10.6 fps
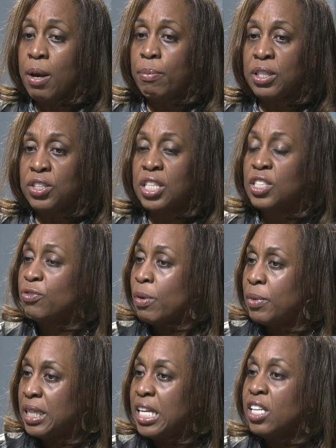but just from
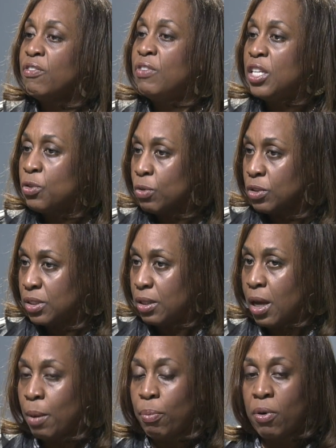an individual
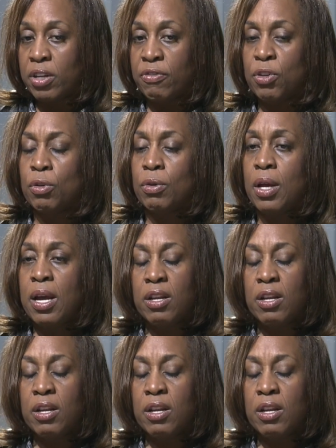uh, point of view,